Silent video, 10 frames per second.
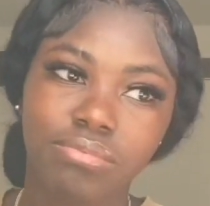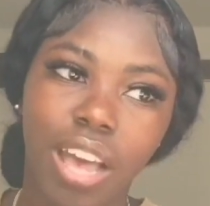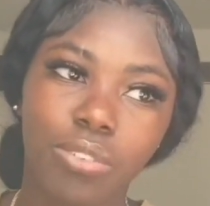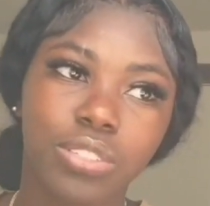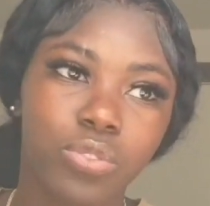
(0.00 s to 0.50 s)

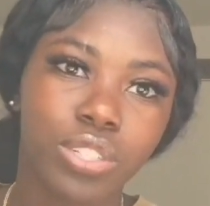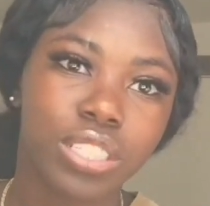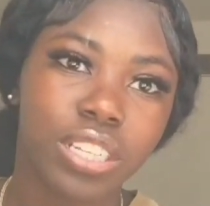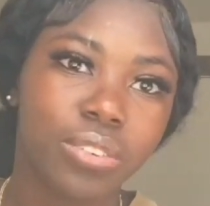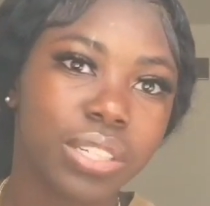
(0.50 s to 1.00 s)
I was forced
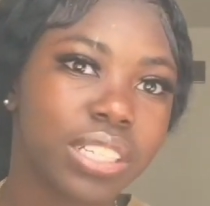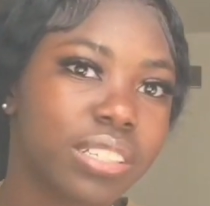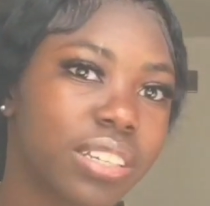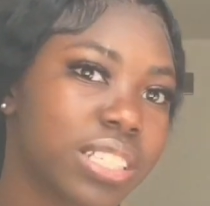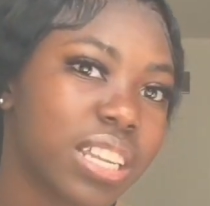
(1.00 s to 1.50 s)
to know it
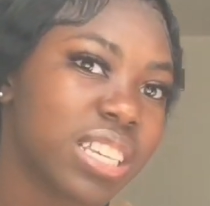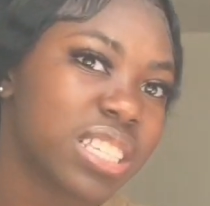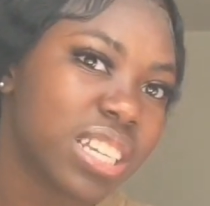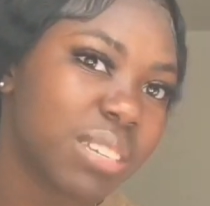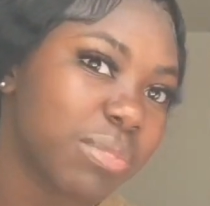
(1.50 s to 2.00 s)
because I didn't
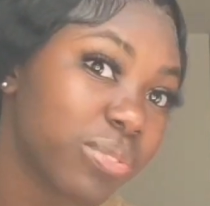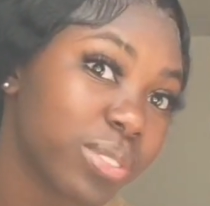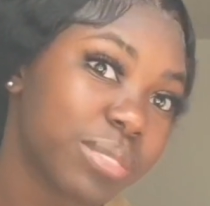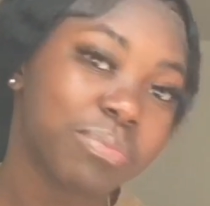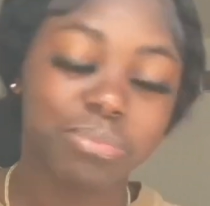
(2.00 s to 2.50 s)
study before.
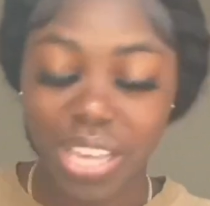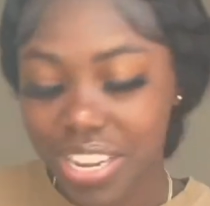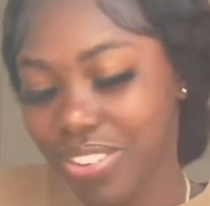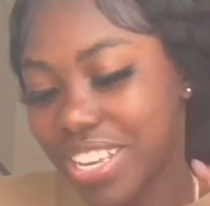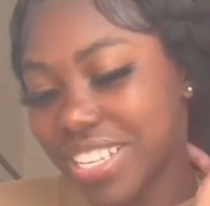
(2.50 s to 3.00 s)
But
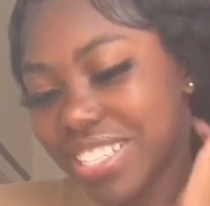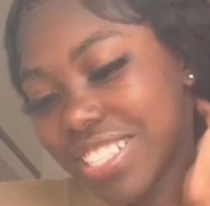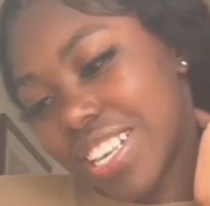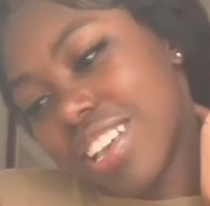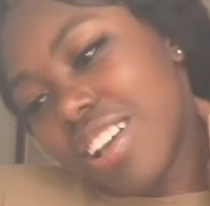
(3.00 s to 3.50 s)
anyways,
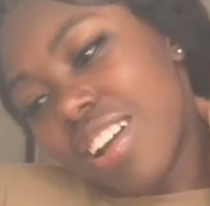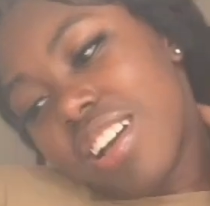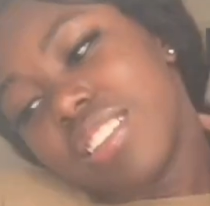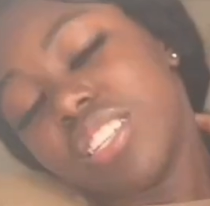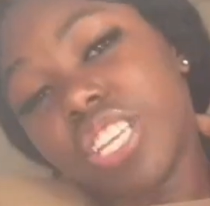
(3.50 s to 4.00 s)

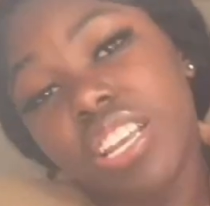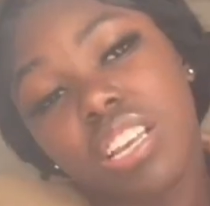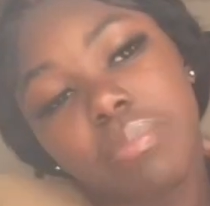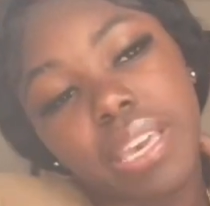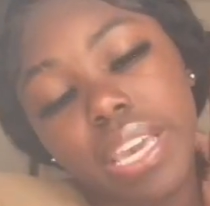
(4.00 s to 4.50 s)
the chain of
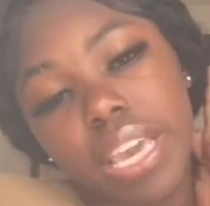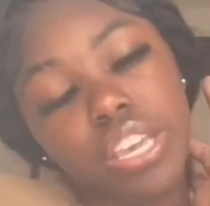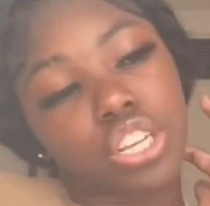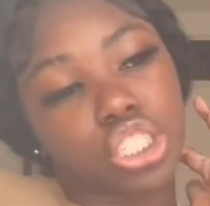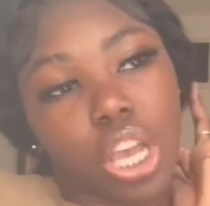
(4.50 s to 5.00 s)
command,
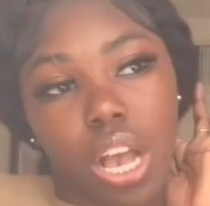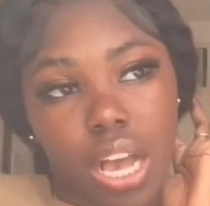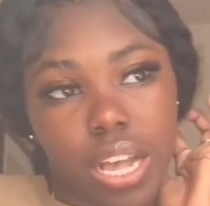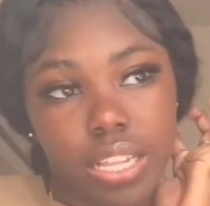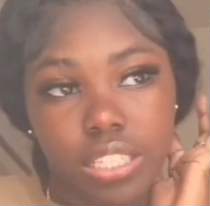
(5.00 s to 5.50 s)
your
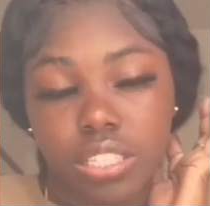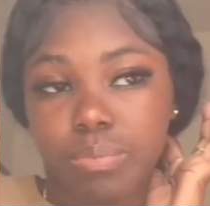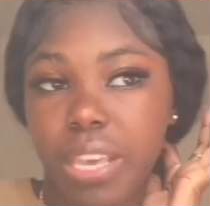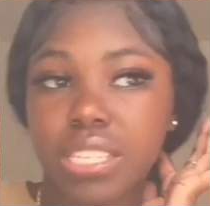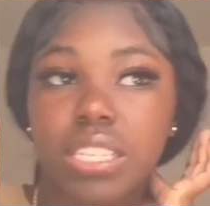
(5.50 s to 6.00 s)
shots,
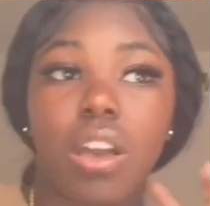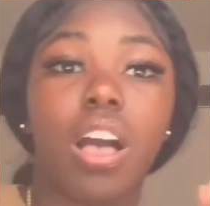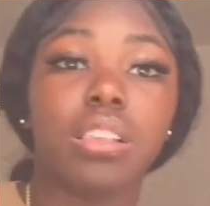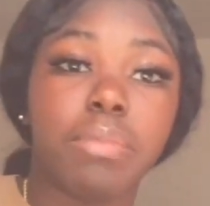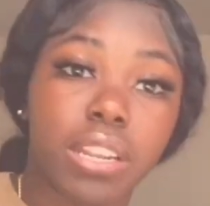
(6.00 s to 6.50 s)
basically
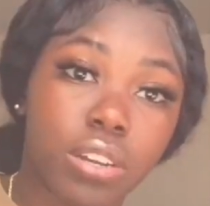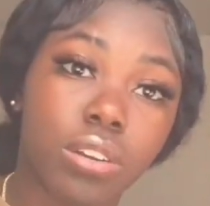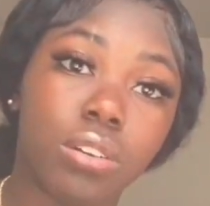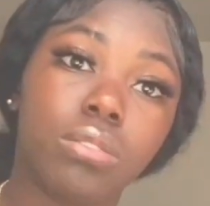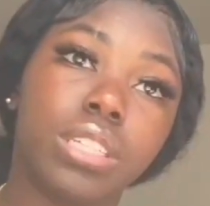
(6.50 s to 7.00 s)
all the
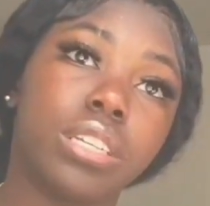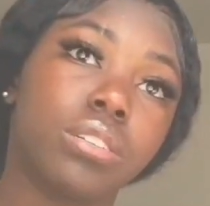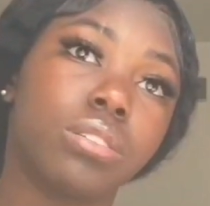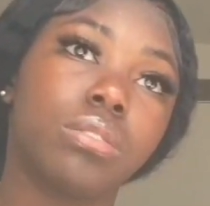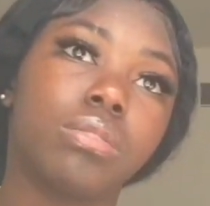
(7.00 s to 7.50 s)
medical,
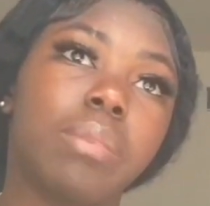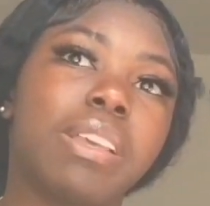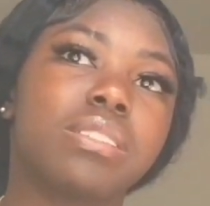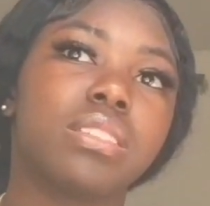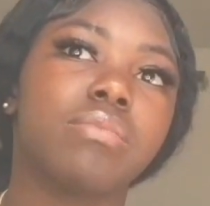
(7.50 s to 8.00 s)
dental, they
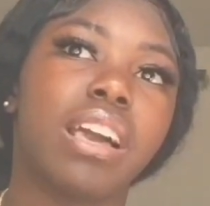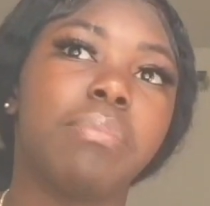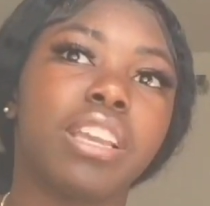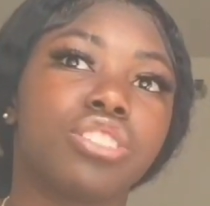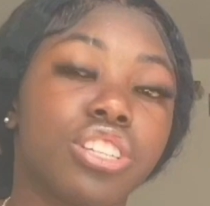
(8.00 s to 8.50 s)
basically like
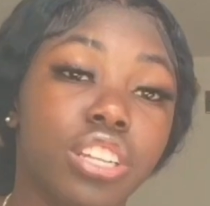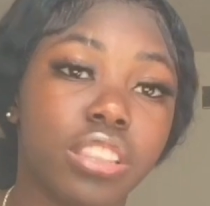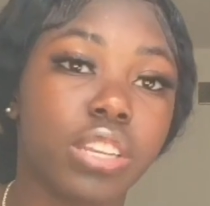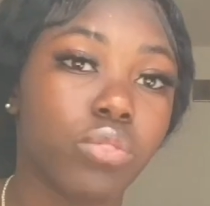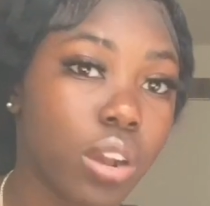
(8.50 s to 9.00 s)
making sure
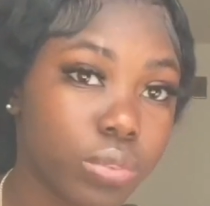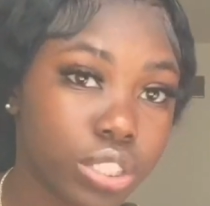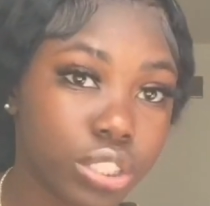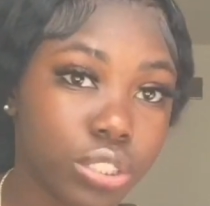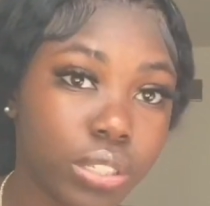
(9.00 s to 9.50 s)
nothing wrong
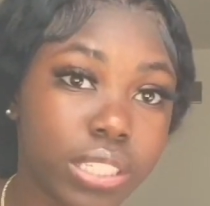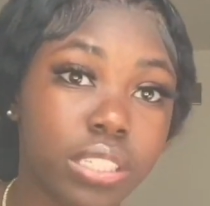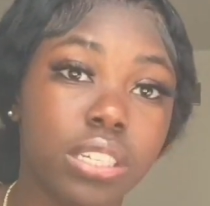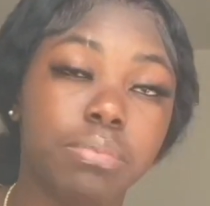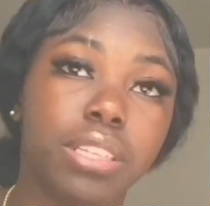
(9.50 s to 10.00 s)
with you. They
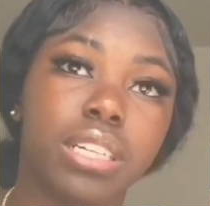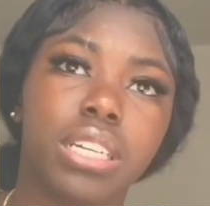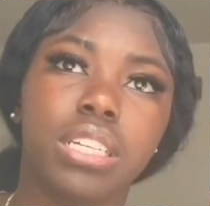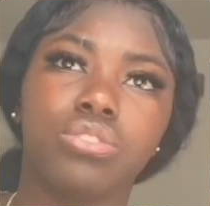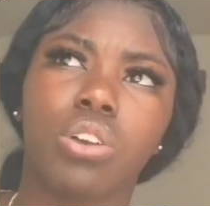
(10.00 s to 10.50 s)
took
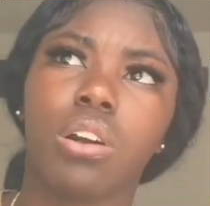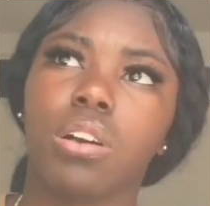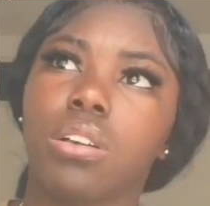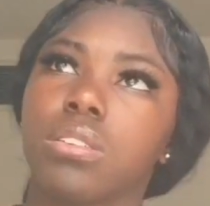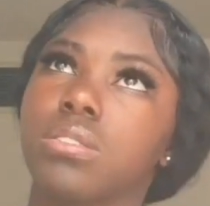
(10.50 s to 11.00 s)
blood
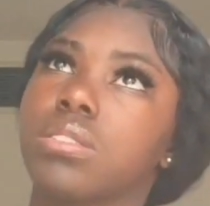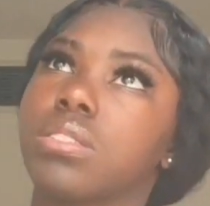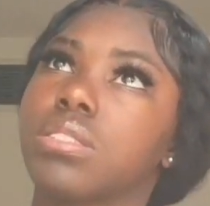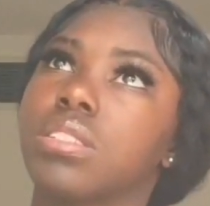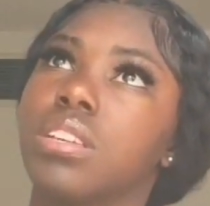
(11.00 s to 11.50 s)
draws,